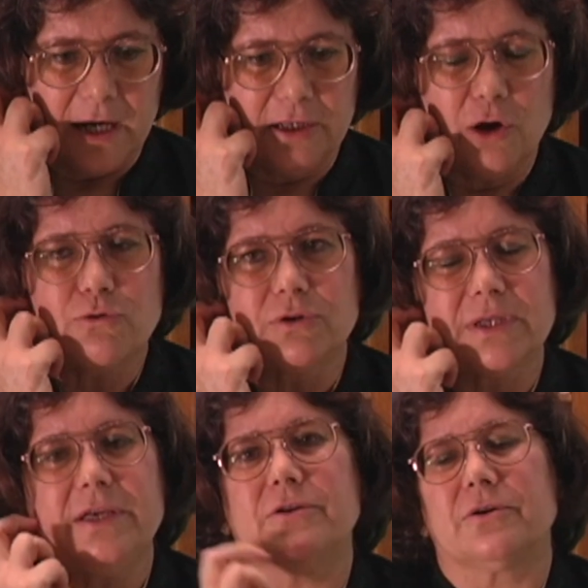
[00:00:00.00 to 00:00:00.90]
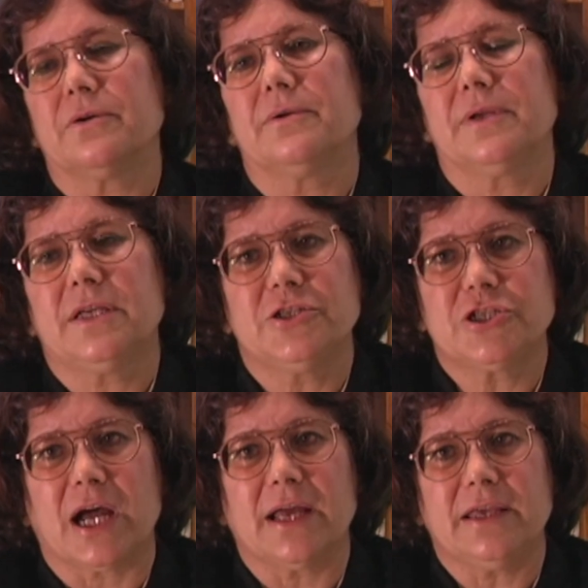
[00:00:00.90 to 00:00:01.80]
local leader
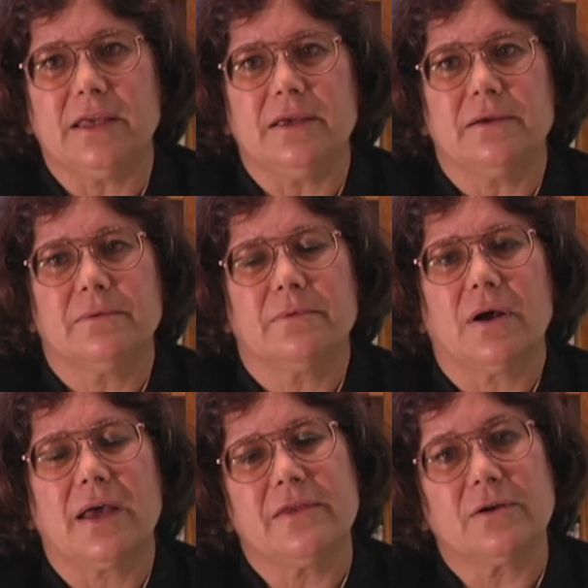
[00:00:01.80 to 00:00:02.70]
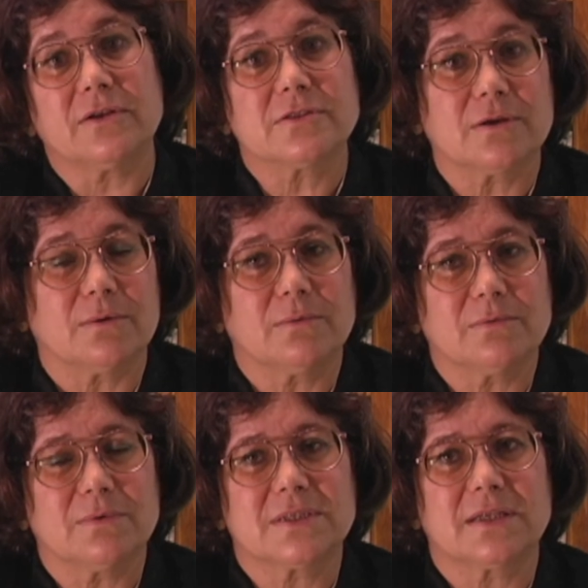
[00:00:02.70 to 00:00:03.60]
in Jiayi, I think also
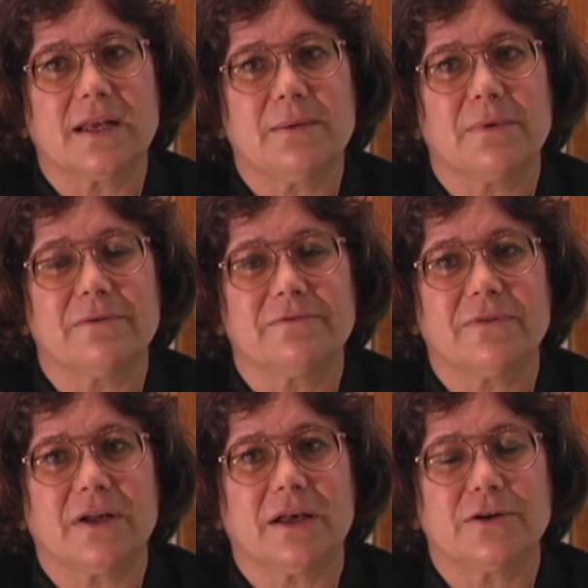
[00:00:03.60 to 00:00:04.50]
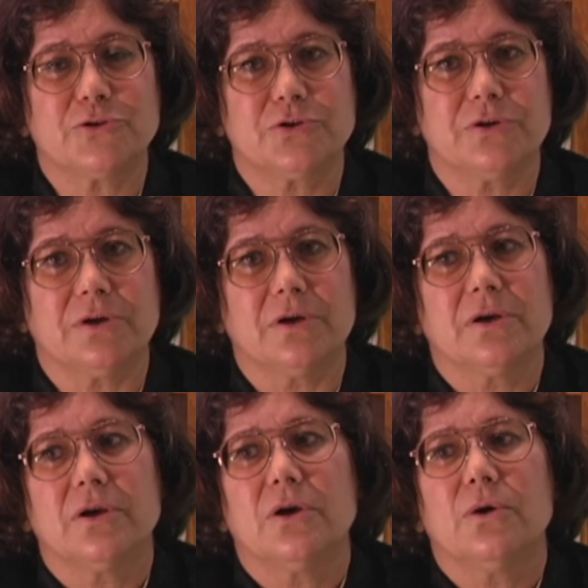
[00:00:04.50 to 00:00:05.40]
was the name of Xu,
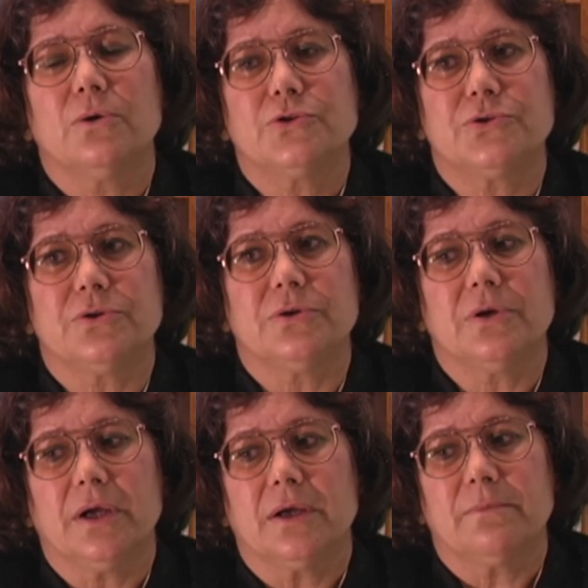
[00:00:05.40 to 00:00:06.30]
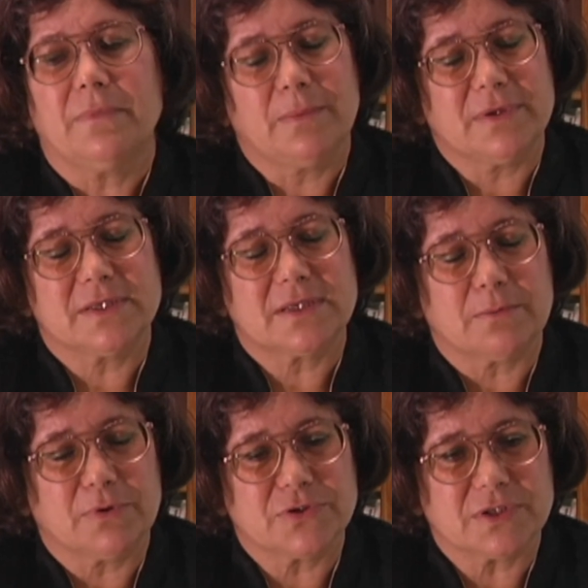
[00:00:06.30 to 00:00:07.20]
maybe the
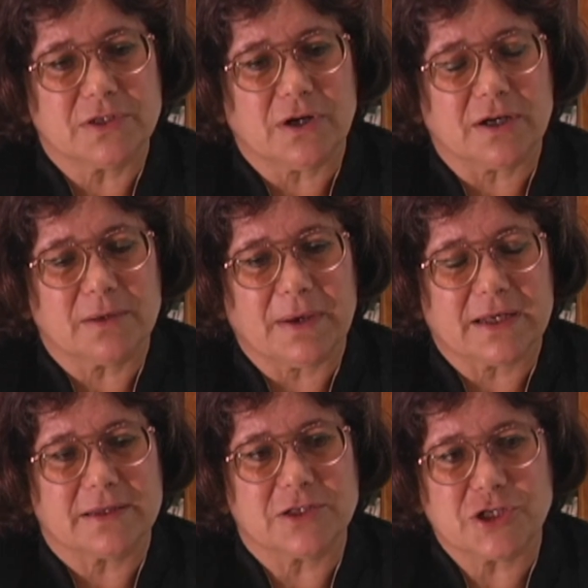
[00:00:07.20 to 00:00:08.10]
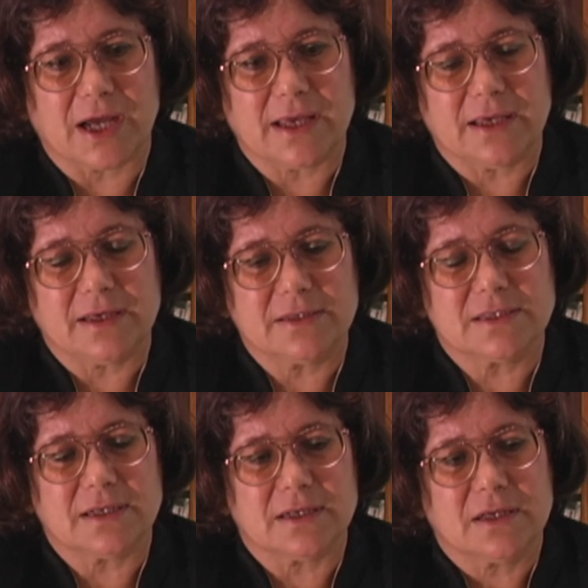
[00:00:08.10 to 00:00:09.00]
same person he talked about at the Jiayi
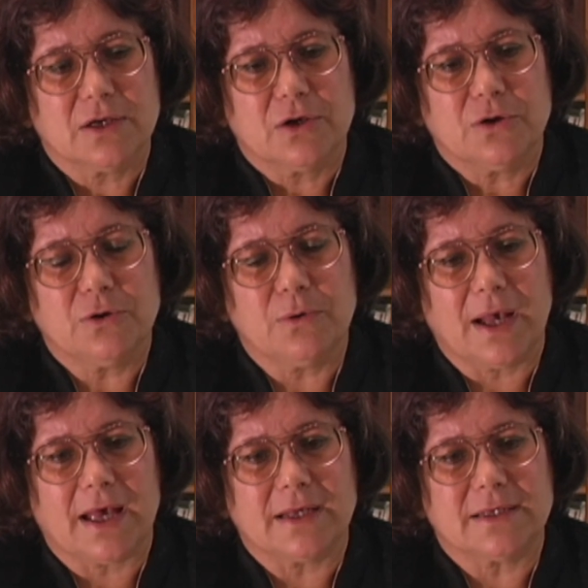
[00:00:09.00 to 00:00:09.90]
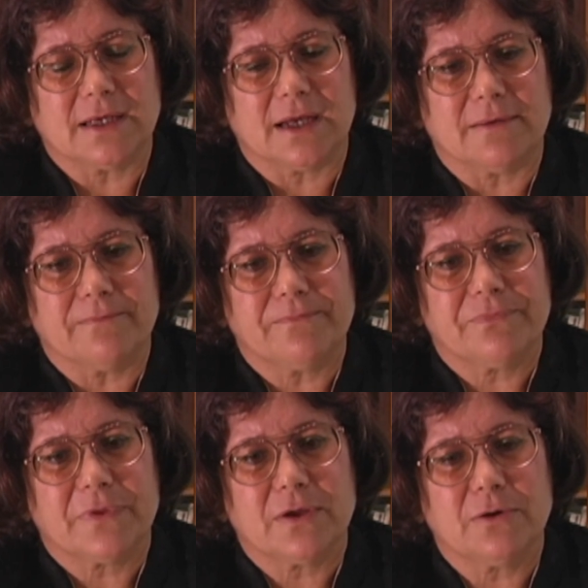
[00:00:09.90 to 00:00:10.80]
incident, who had
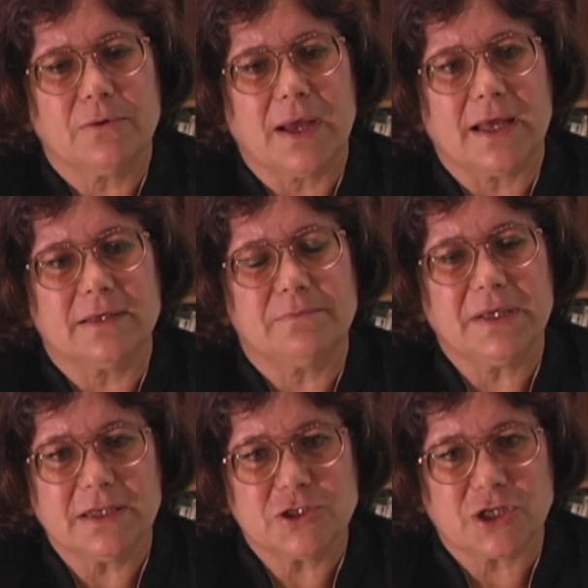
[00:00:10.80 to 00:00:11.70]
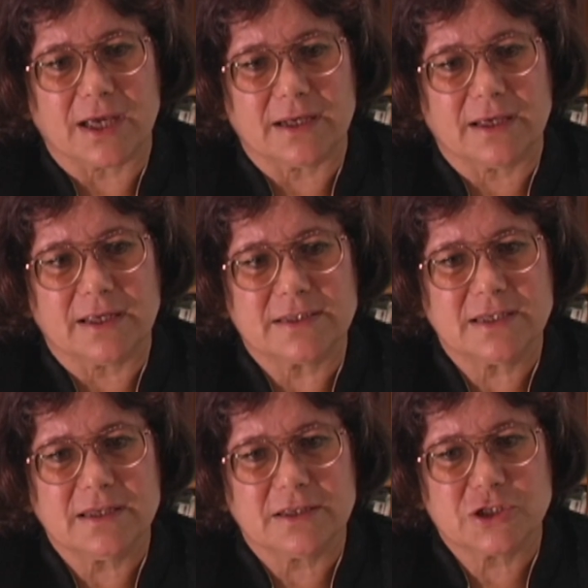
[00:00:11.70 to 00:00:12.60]
who had been in China, had
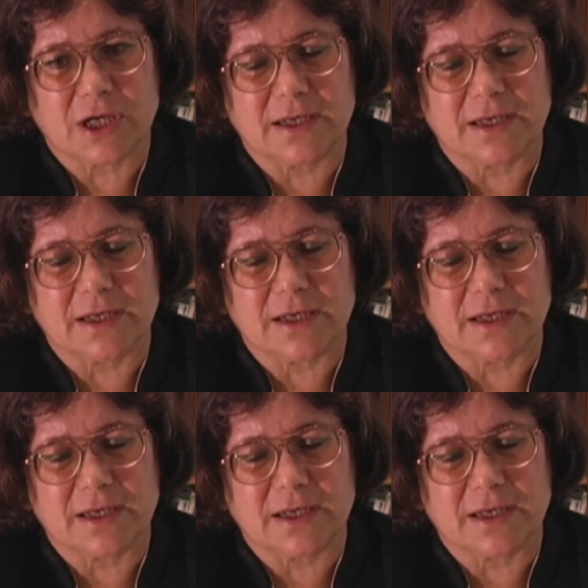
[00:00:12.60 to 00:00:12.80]
seen the